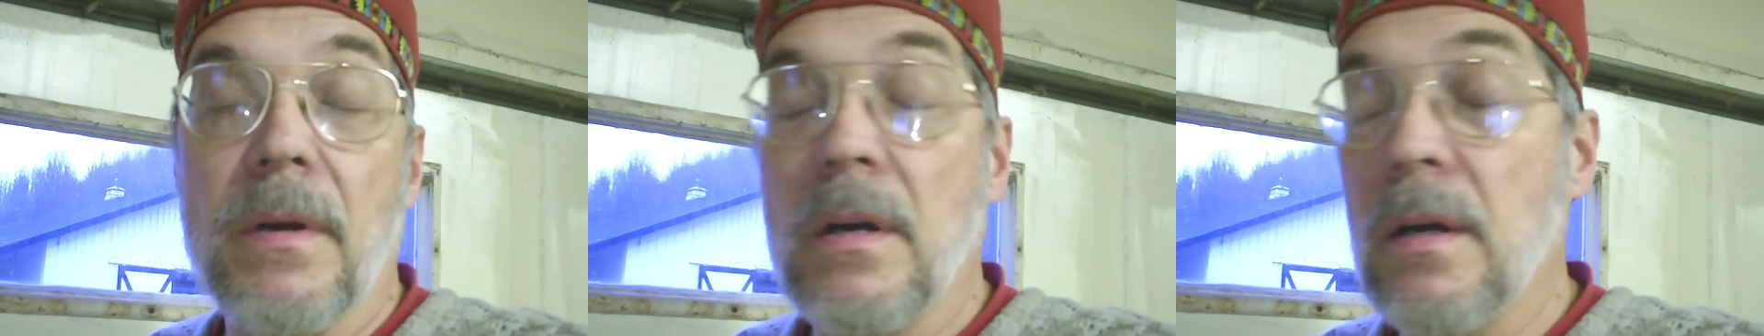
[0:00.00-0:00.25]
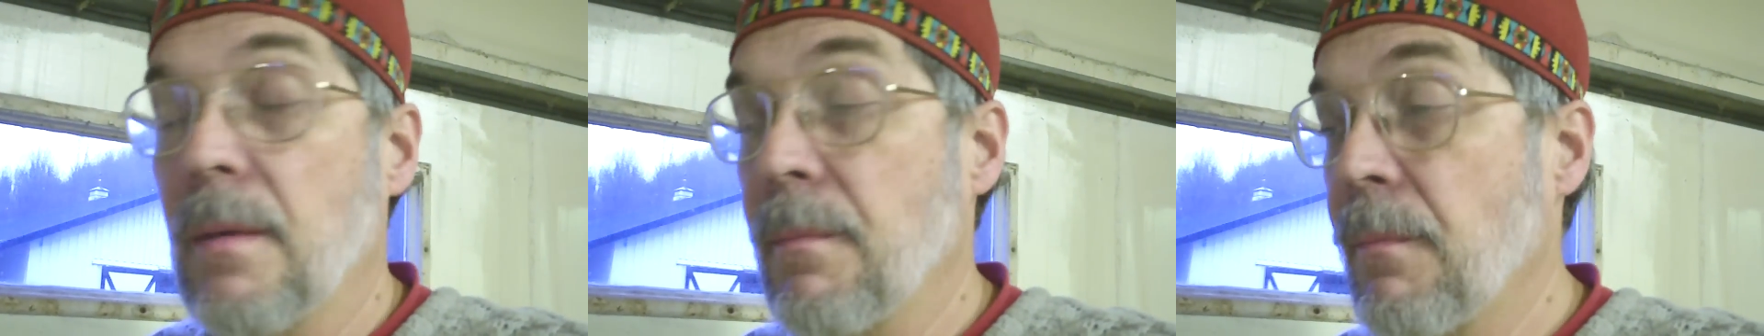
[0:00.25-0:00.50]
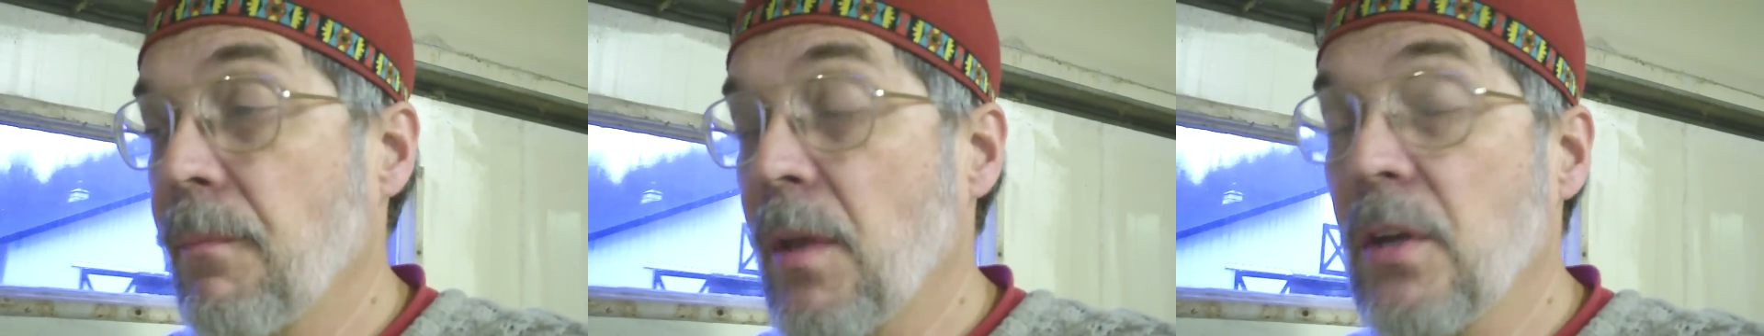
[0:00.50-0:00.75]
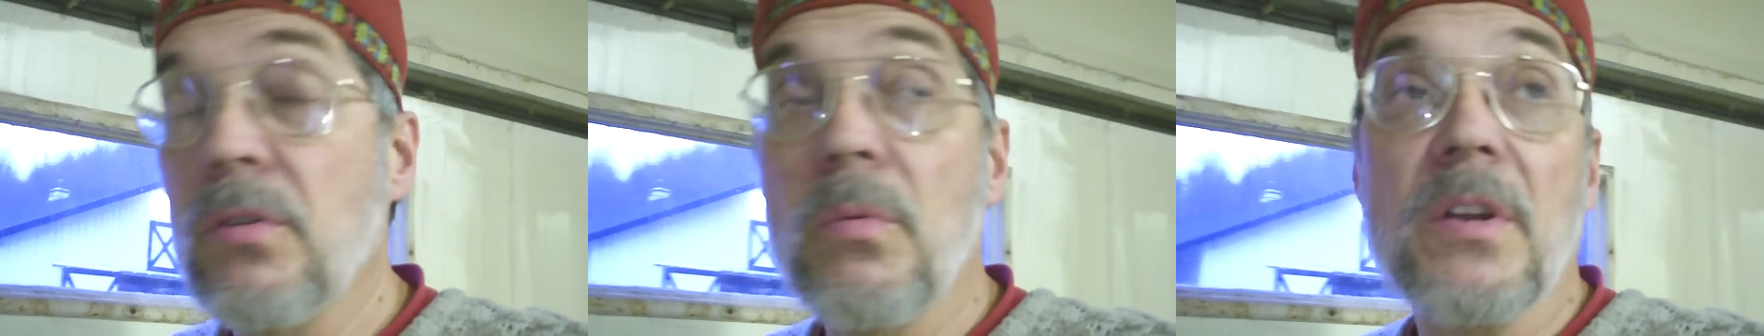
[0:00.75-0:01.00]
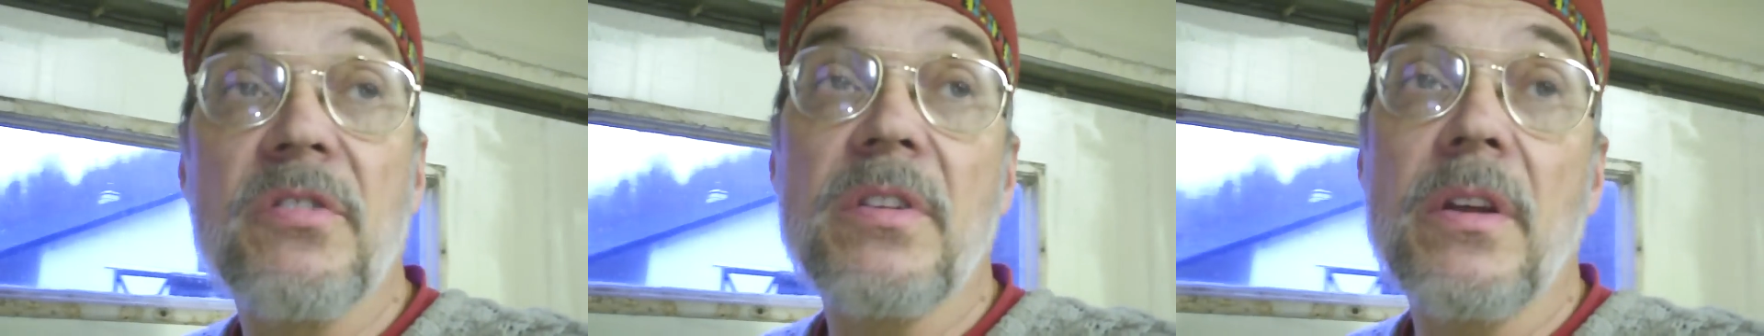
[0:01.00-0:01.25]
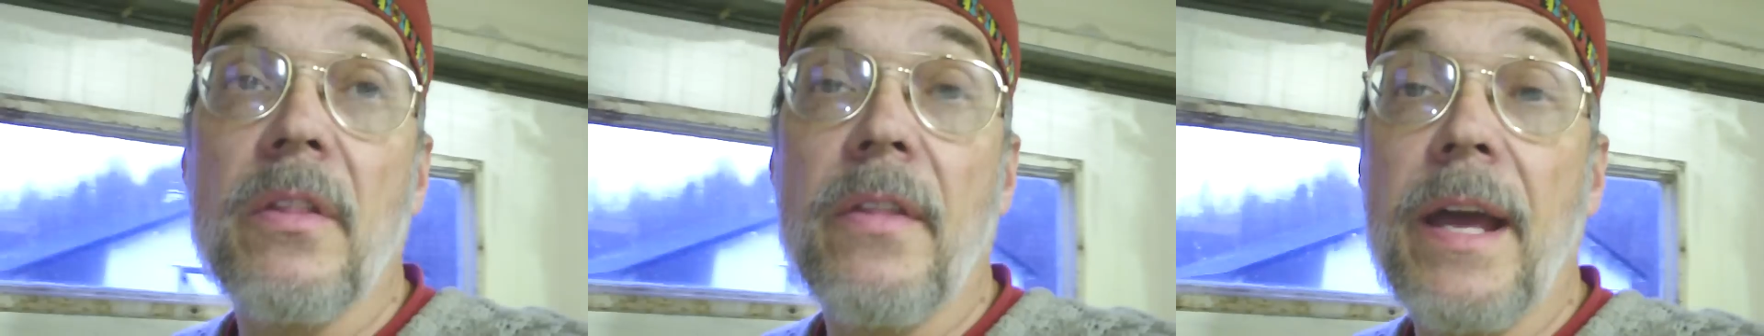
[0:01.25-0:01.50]
Um, I do want to say
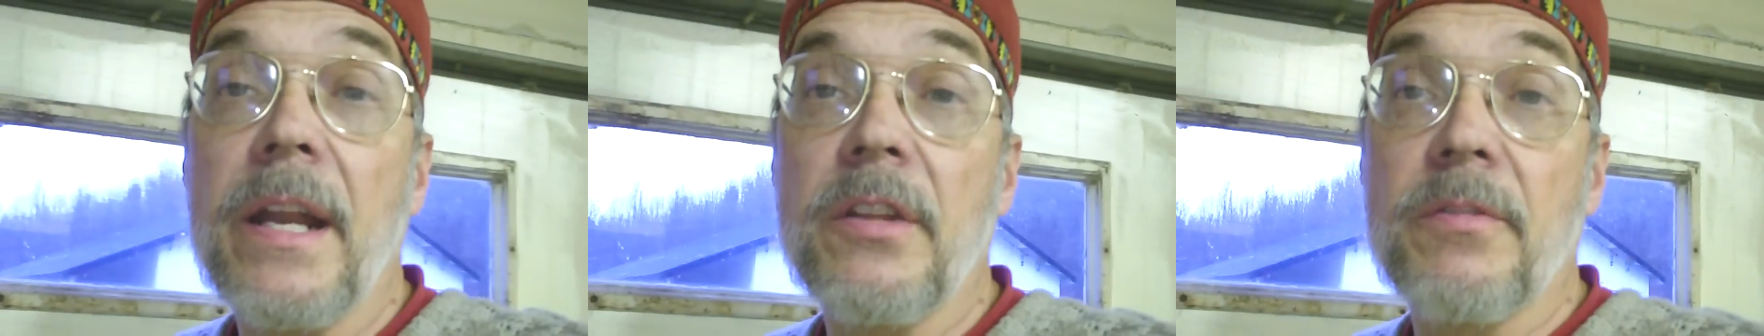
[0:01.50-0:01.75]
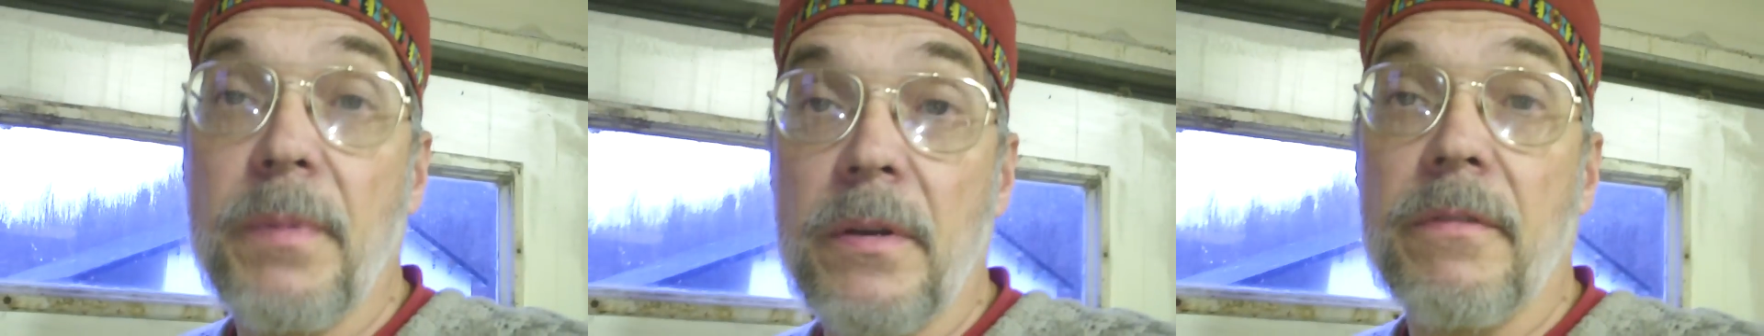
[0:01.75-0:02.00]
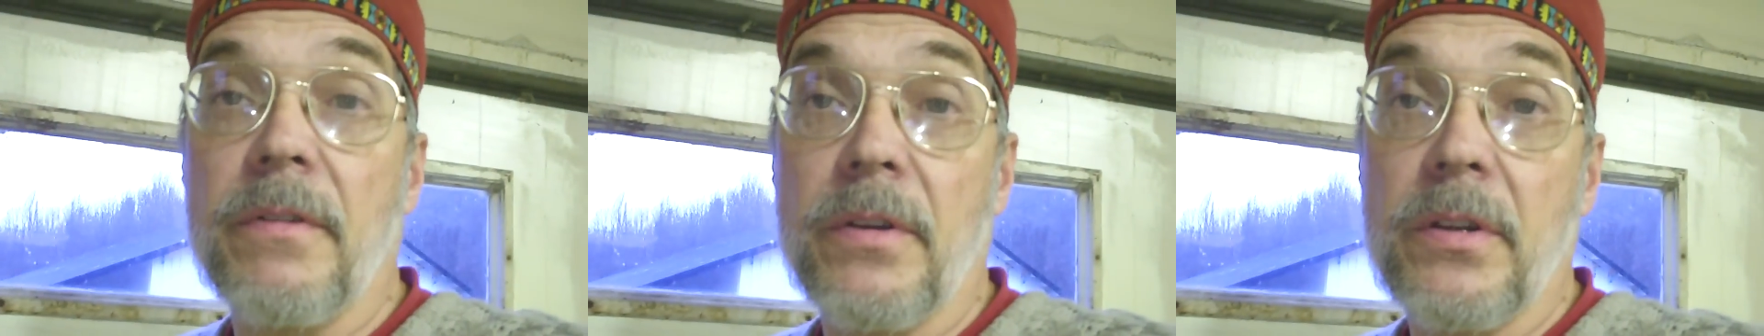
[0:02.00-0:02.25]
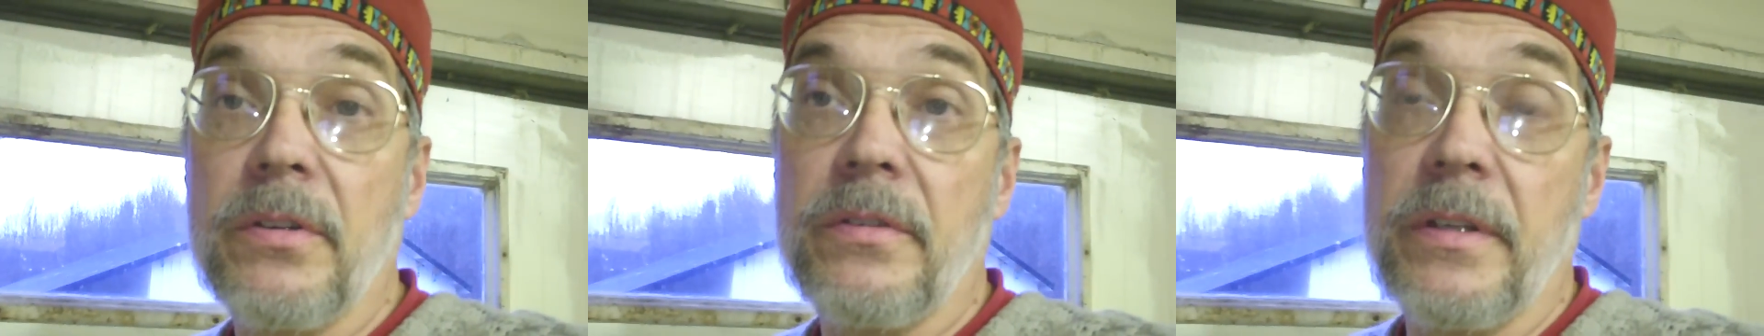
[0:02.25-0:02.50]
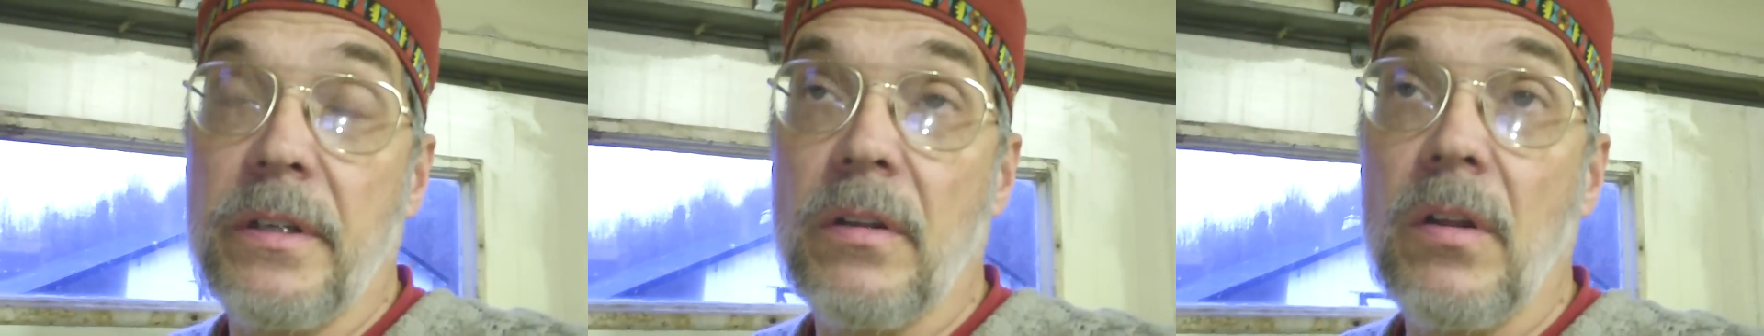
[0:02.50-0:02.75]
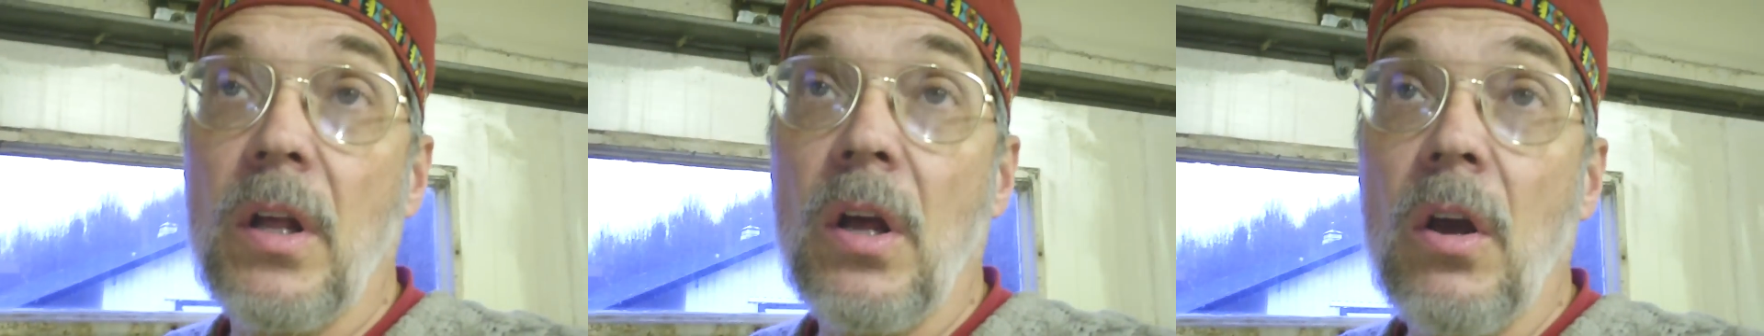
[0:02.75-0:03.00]
other than that, it's been a very good deal.